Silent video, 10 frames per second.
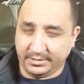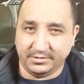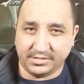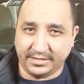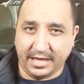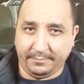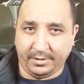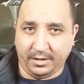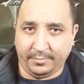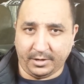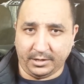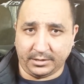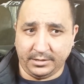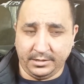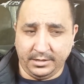but it was in that ballpark.
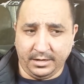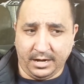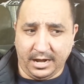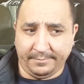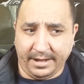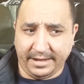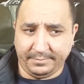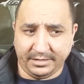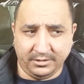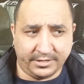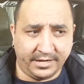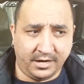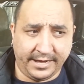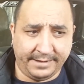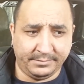I had been looking
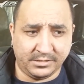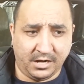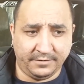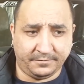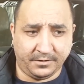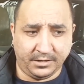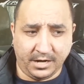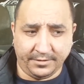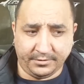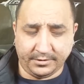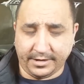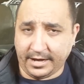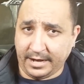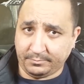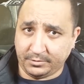on Amazon for
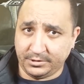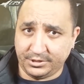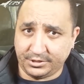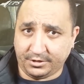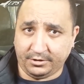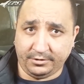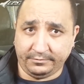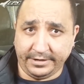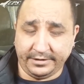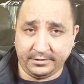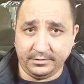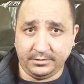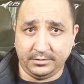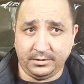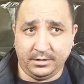another amperage current reader,
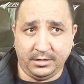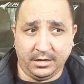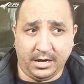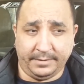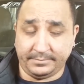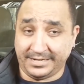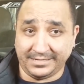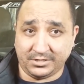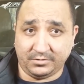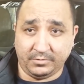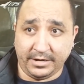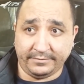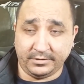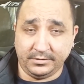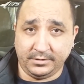tester,
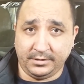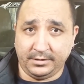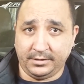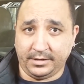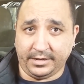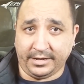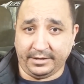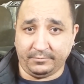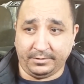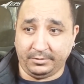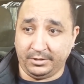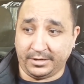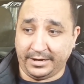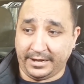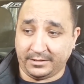whatever, and we were
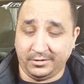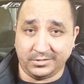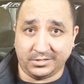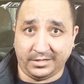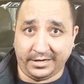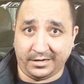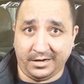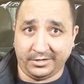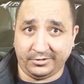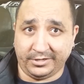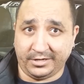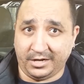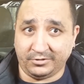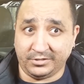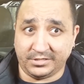looking at close to like
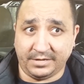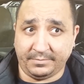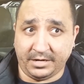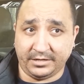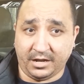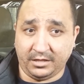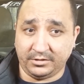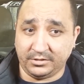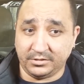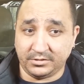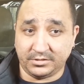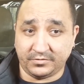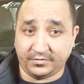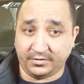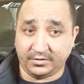$100 and something odd
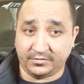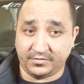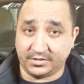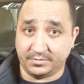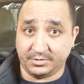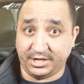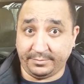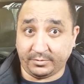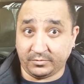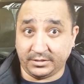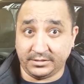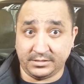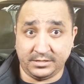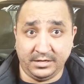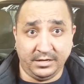dollars for some cheaper
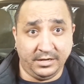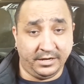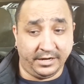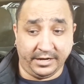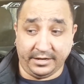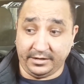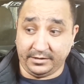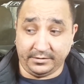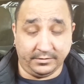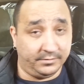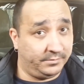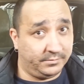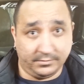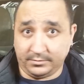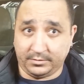ones, and
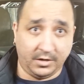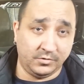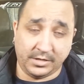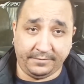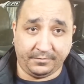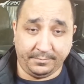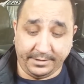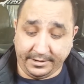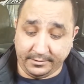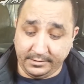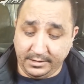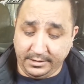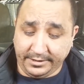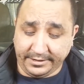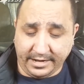goes up from there.
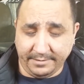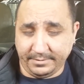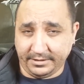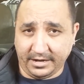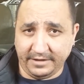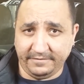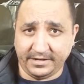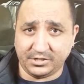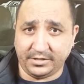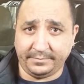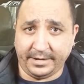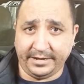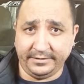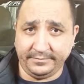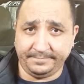And I eventually
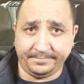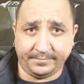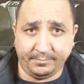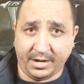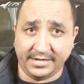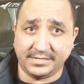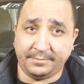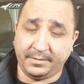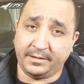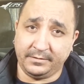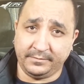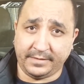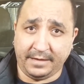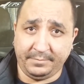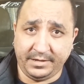may buy something
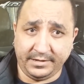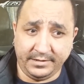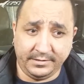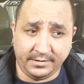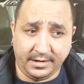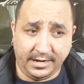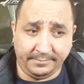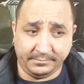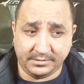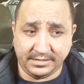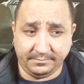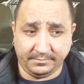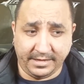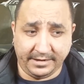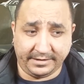that big,
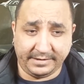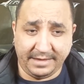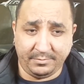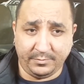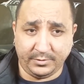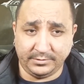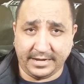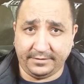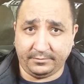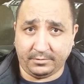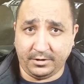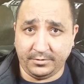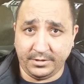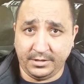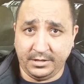something that capable down the
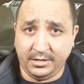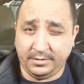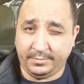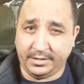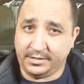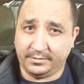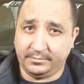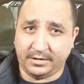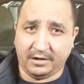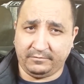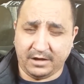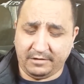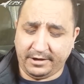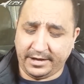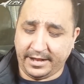road, but not
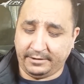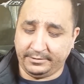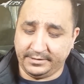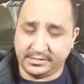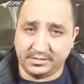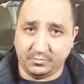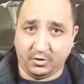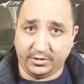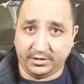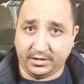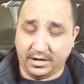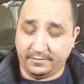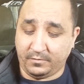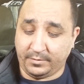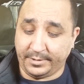right now, and this is more than
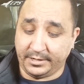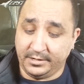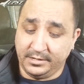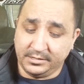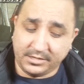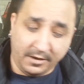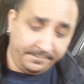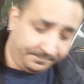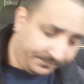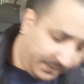enough for me. So